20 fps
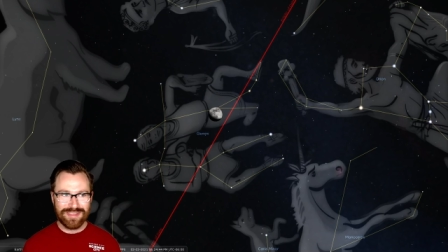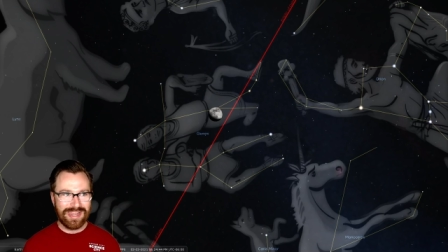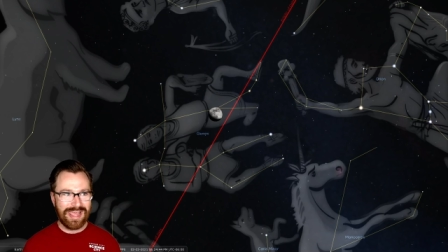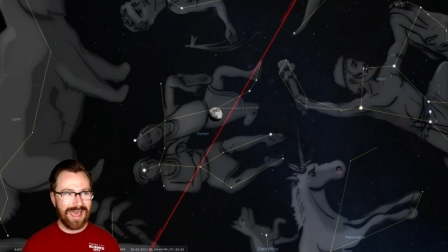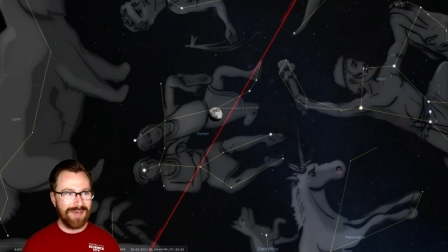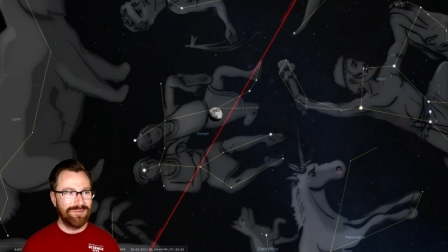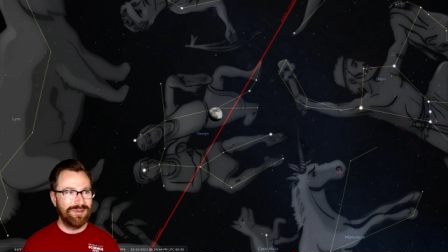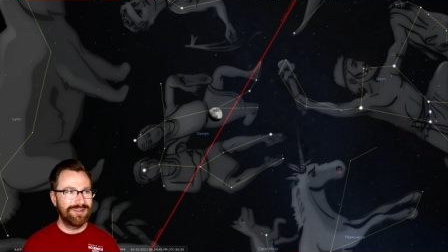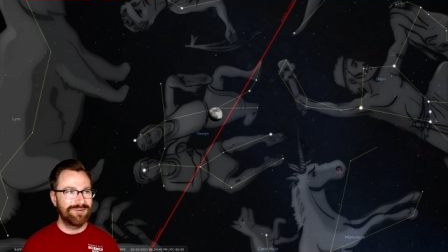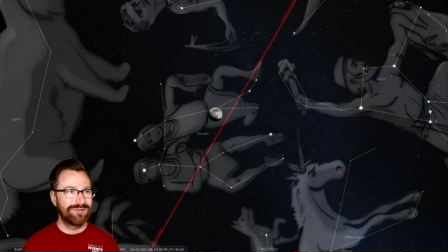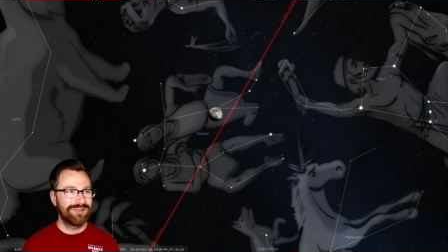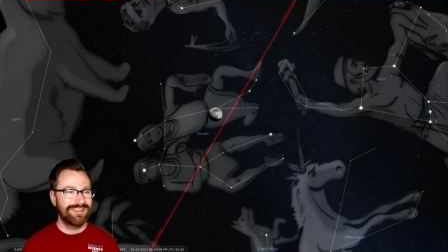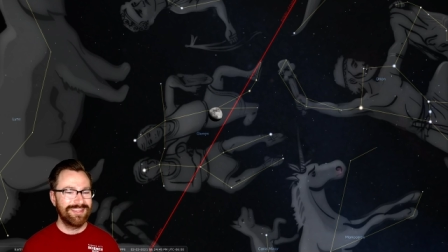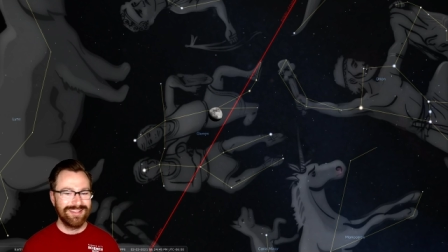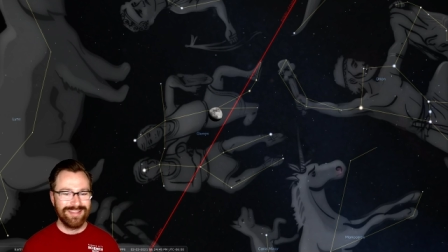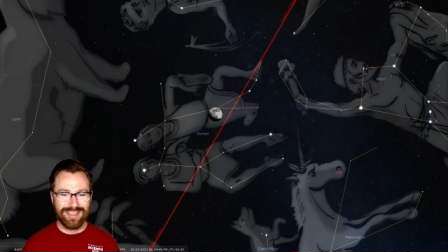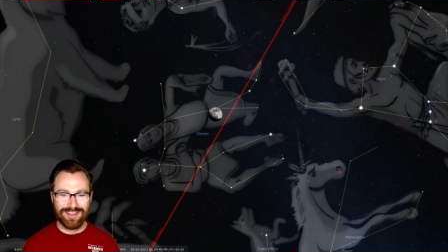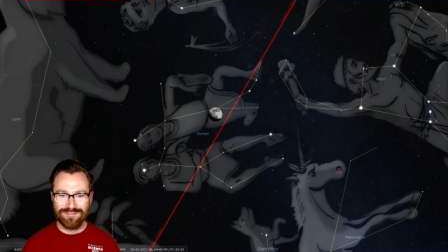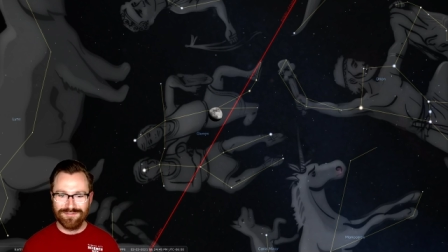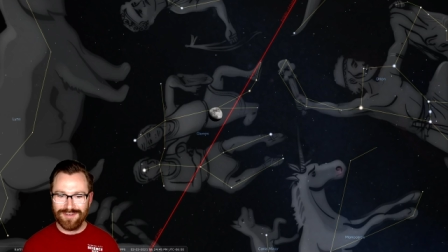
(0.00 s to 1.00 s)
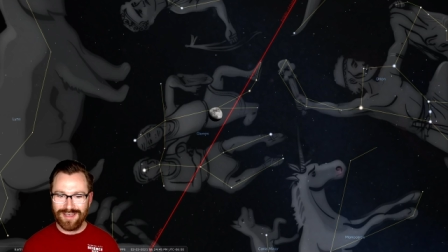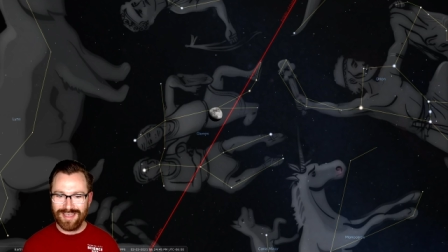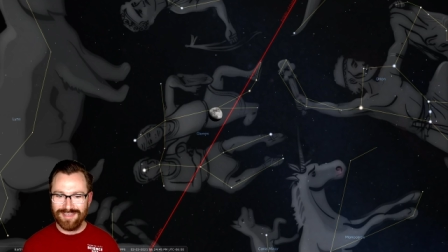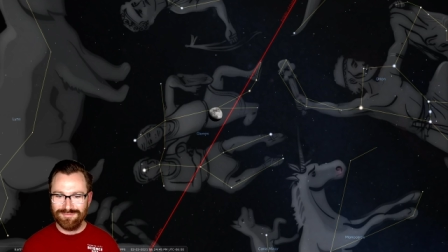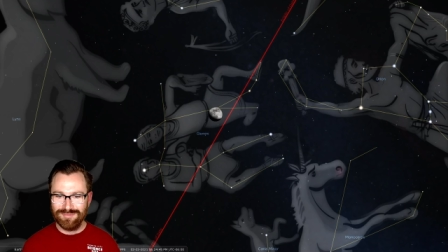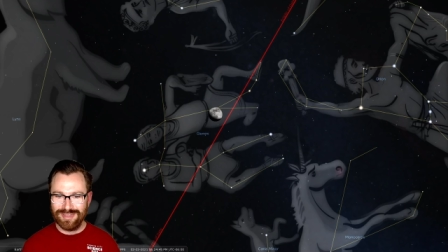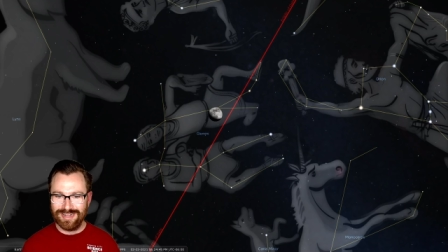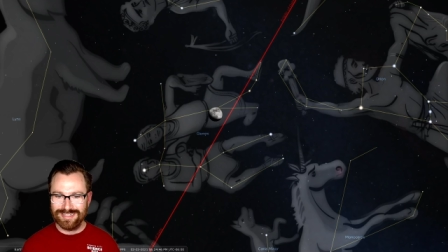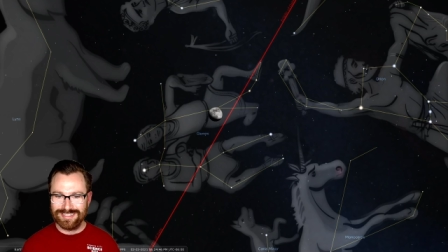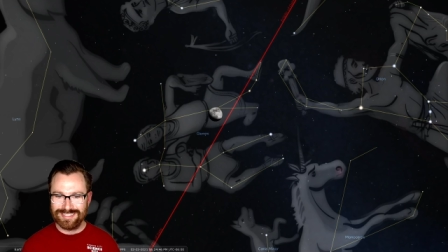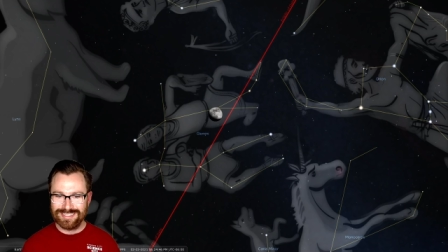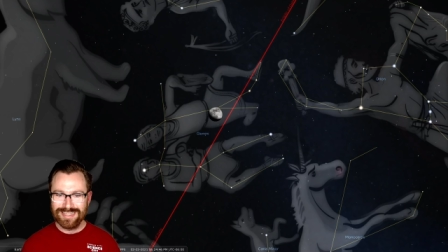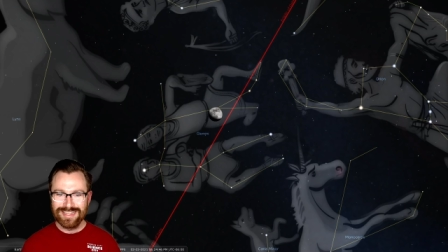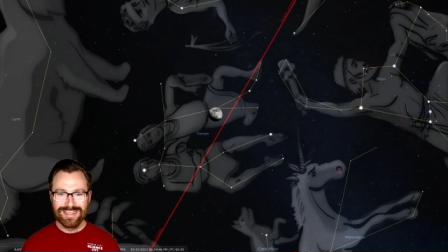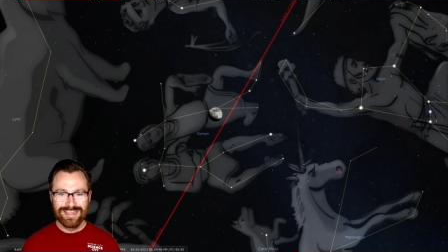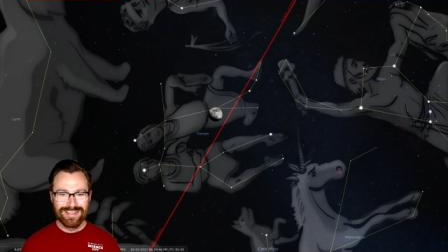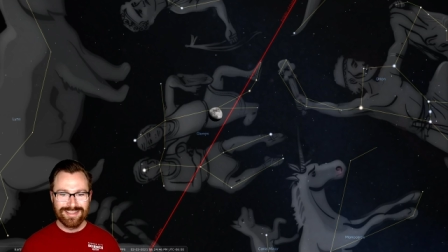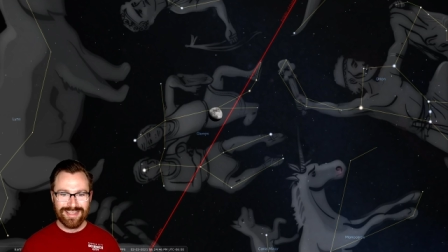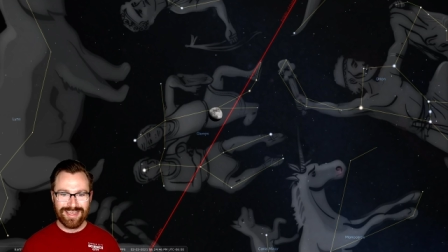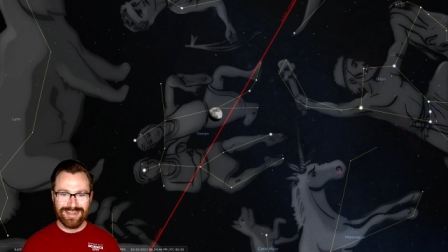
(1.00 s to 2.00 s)
happened within like five minutes.
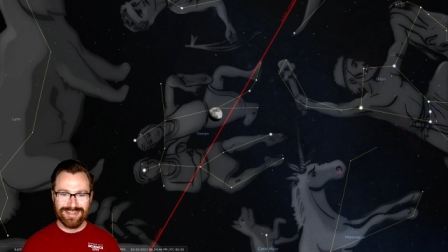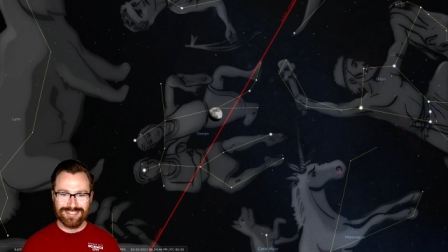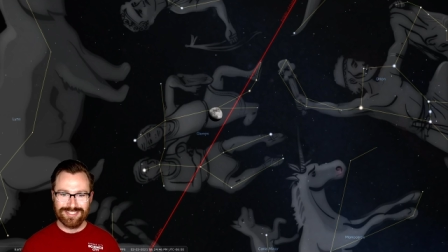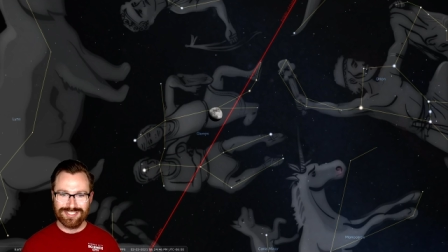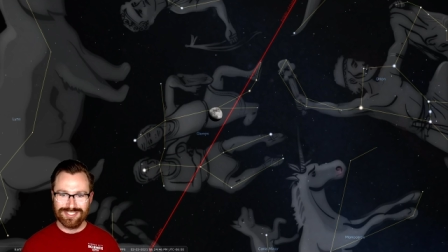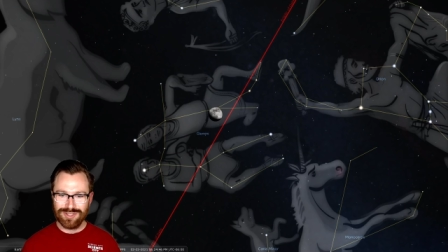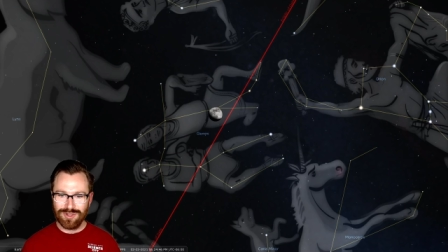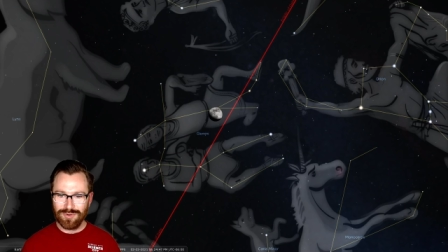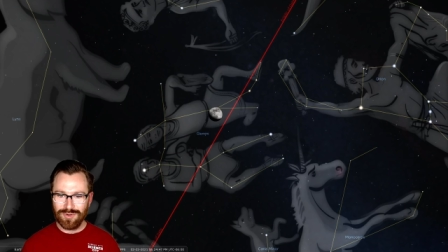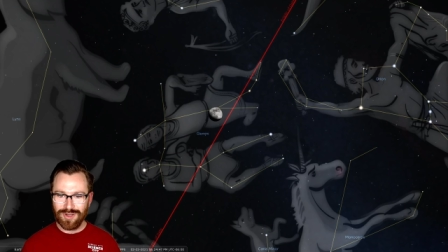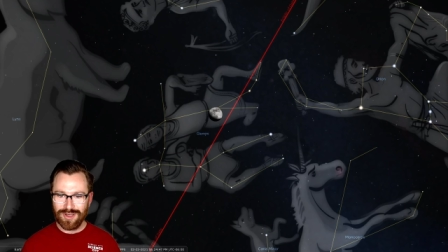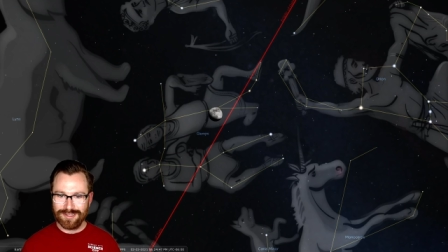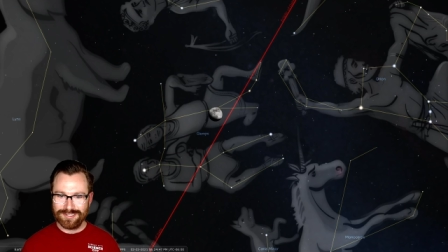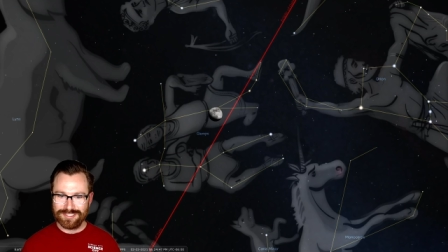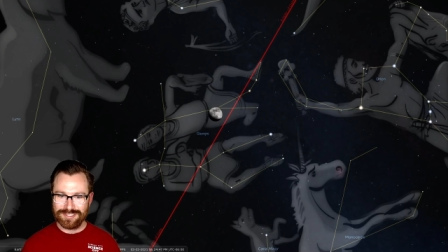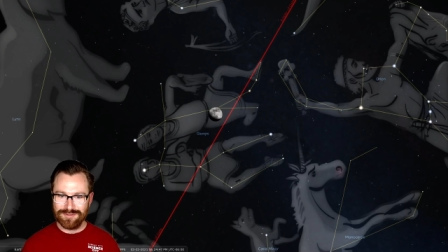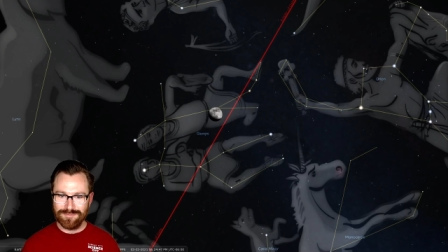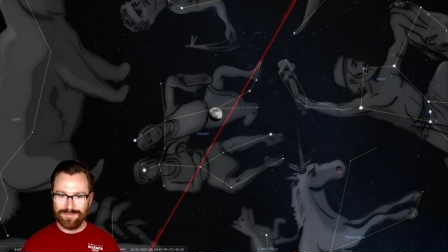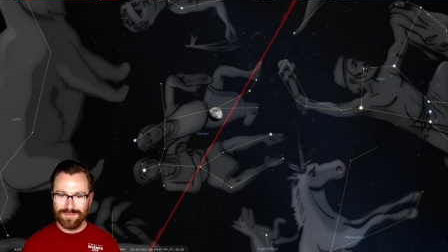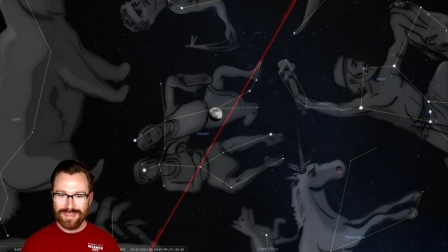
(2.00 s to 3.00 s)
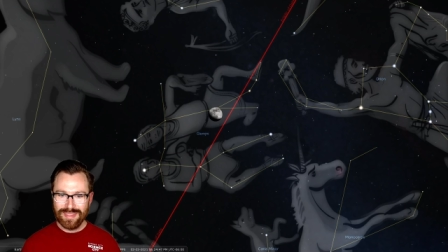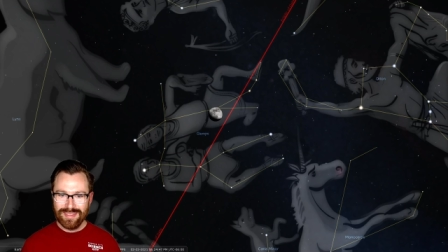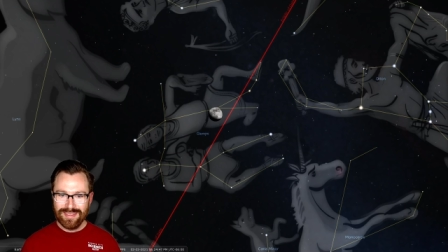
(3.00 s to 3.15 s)
That is so awesome.